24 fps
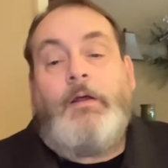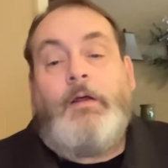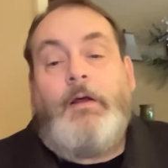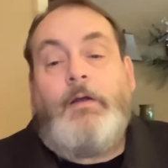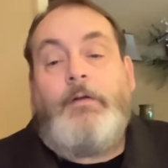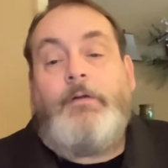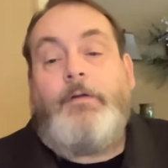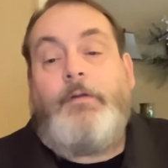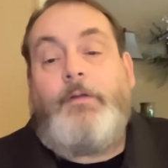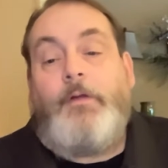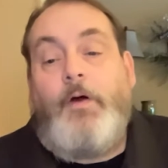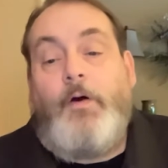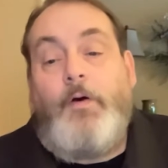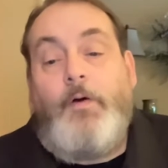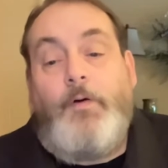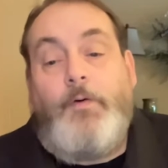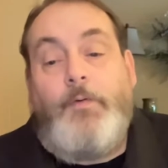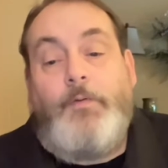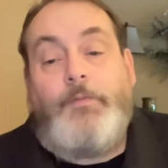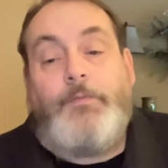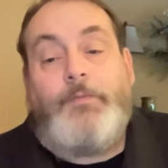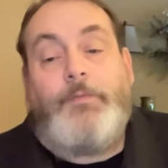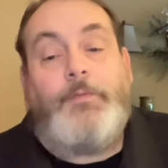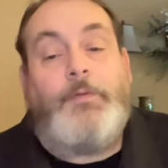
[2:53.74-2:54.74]
And to
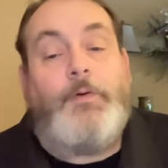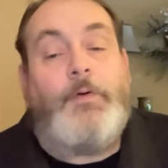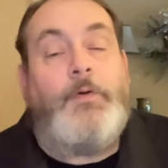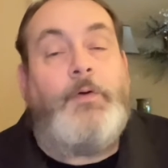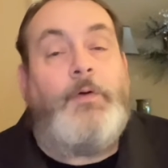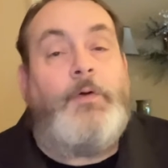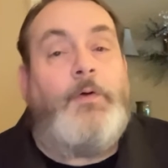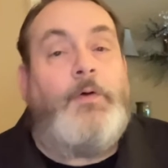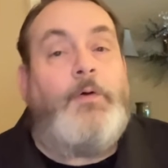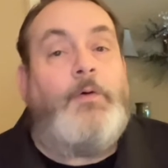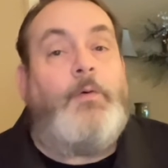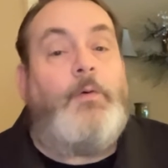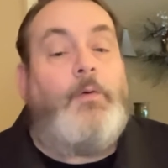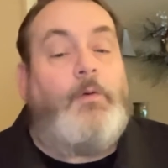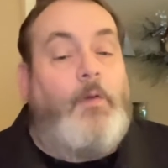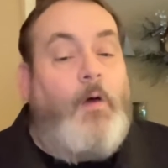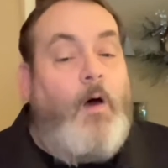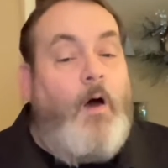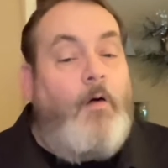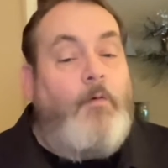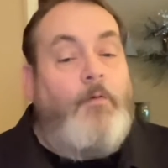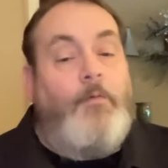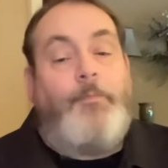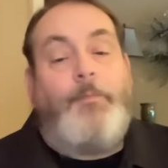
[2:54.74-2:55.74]
those who,
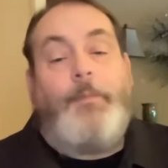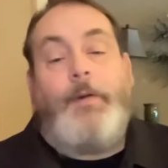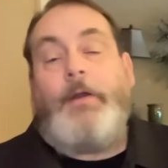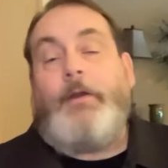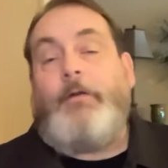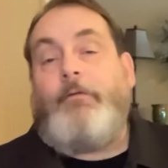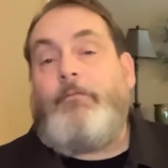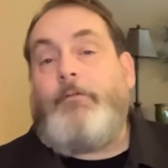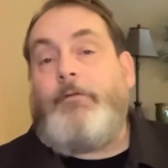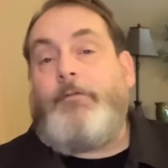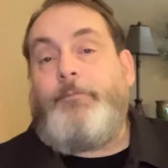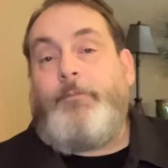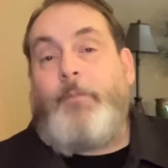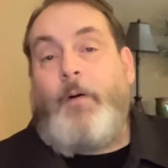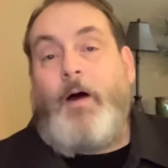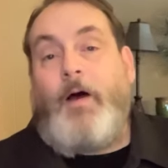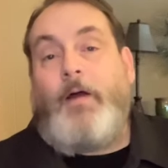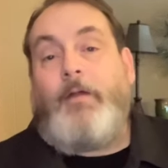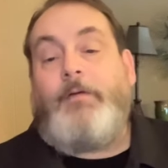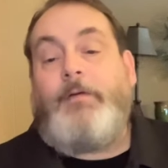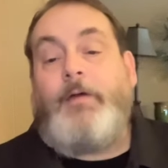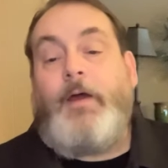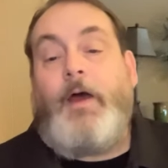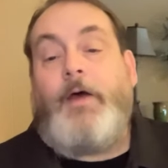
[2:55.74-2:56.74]
along with Peter,
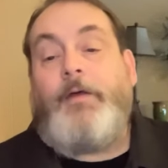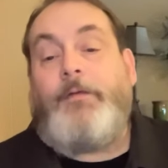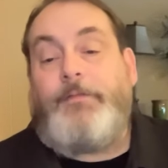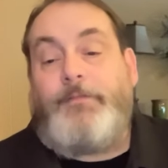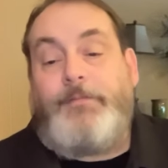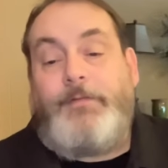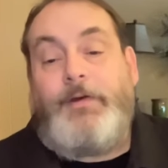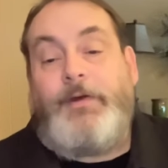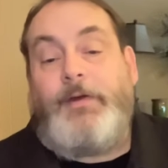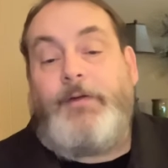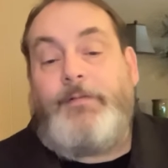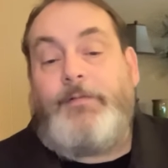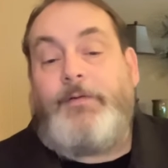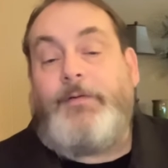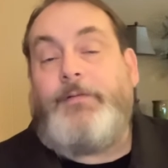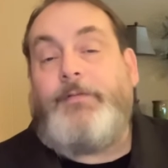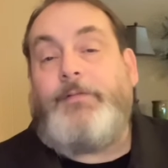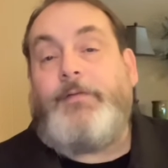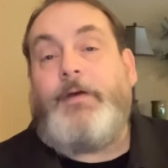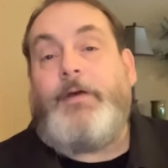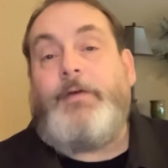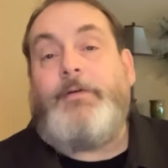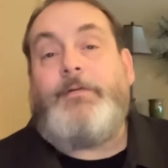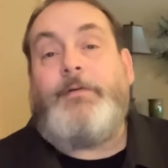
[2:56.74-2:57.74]
respond, Yes, Jesus
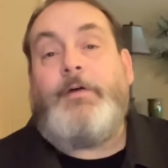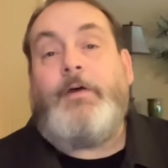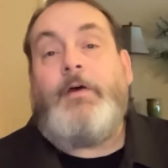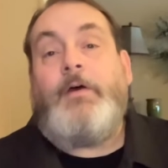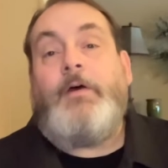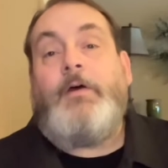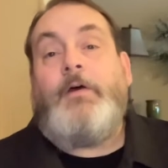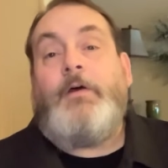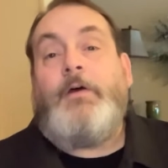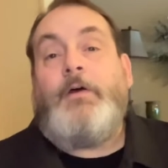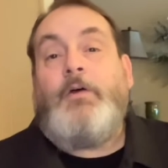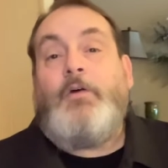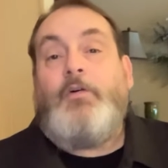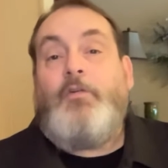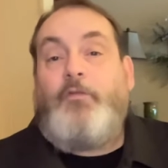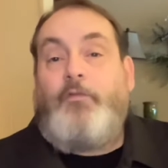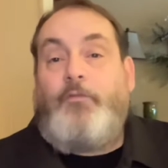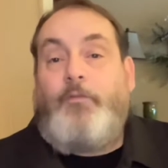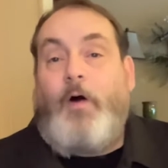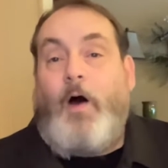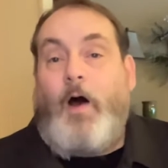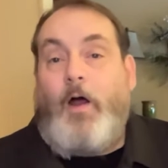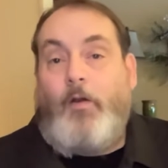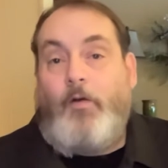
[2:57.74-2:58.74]
says,
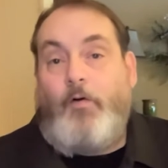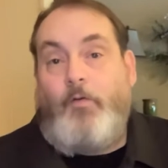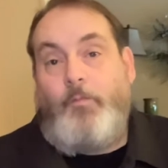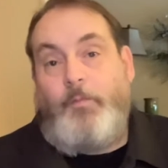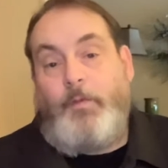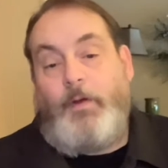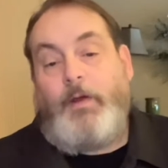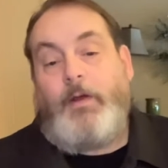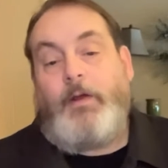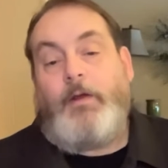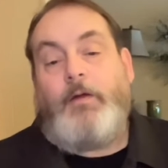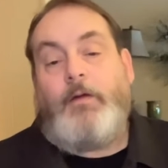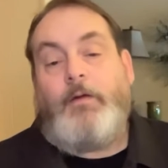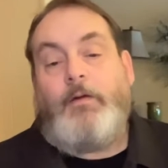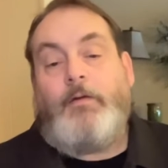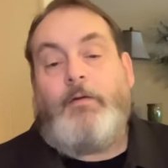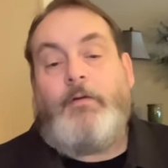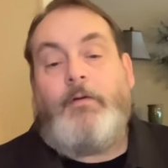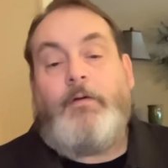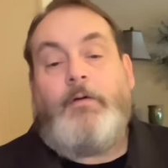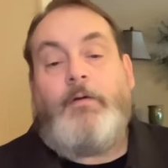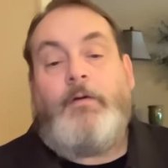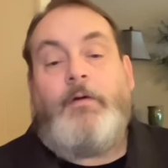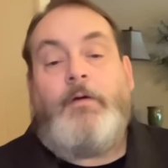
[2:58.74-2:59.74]
Follow me,
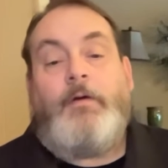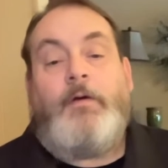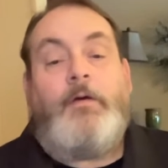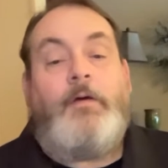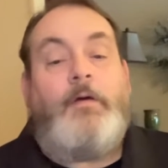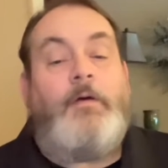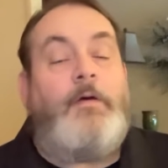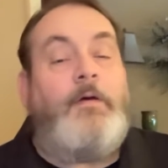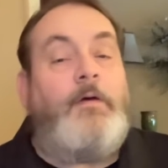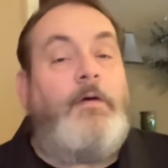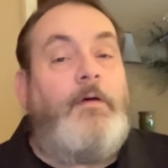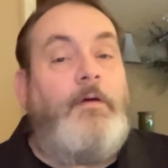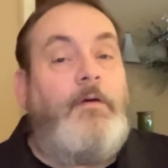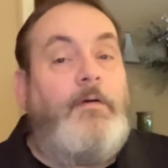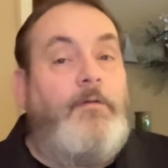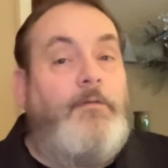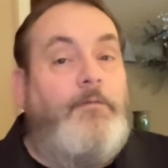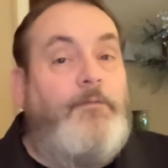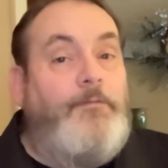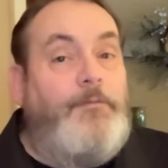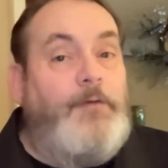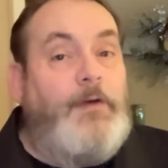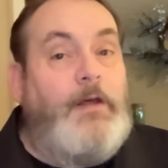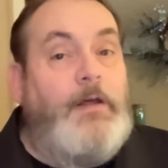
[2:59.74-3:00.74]

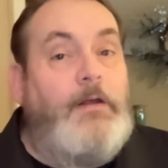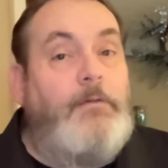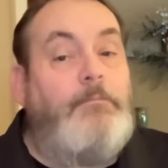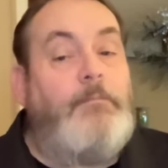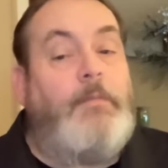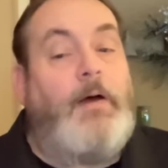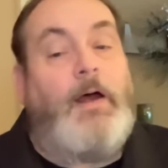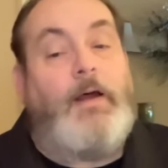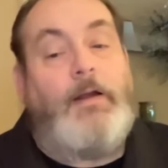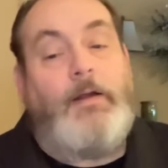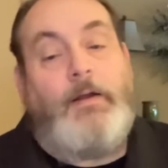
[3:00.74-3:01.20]
feed my